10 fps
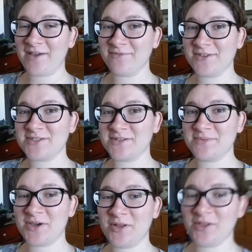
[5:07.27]
convinced him
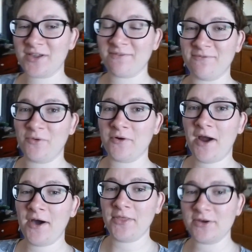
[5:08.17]
to go looking for
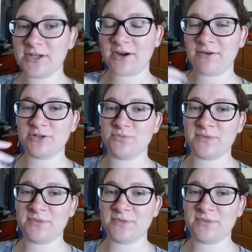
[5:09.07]
other decoration